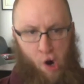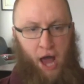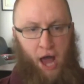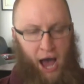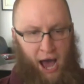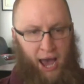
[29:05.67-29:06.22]

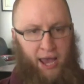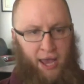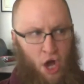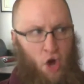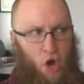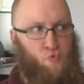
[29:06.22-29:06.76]
I
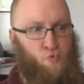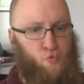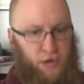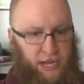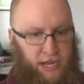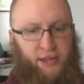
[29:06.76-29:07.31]

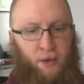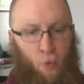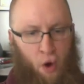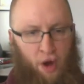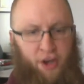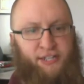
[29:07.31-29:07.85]
really
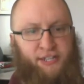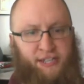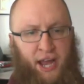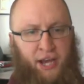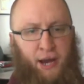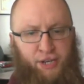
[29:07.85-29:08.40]
wanted to stand
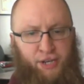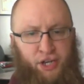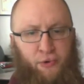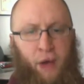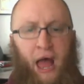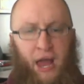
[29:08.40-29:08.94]
up to
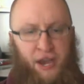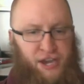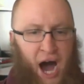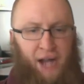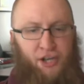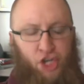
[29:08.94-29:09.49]

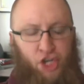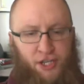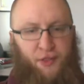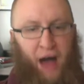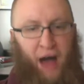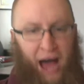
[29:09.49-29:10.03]
not just the
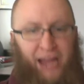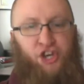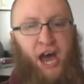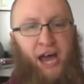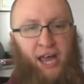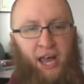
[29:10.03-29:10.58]

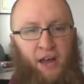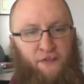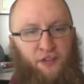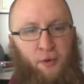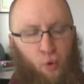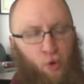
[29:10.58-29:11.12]
hijacking of the
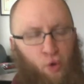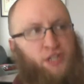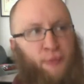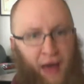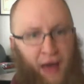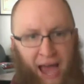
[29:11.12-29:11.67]
awards, but the
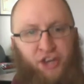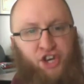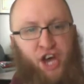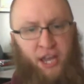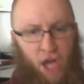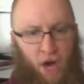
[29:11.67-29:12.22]

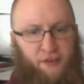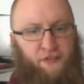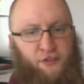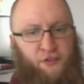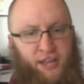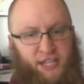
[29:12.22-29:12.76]
hijacking of it for
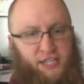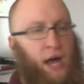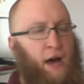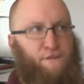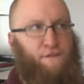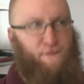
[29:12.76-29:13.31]
this,
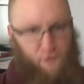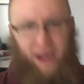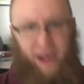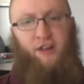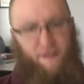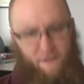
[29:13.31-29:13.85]

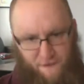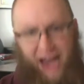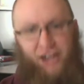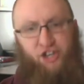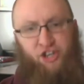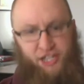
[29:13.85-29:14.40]
frankly,
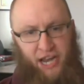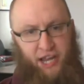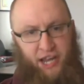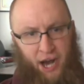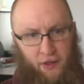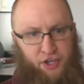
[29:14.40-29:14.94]
fascist
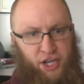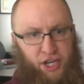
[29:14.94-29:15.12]
ideology.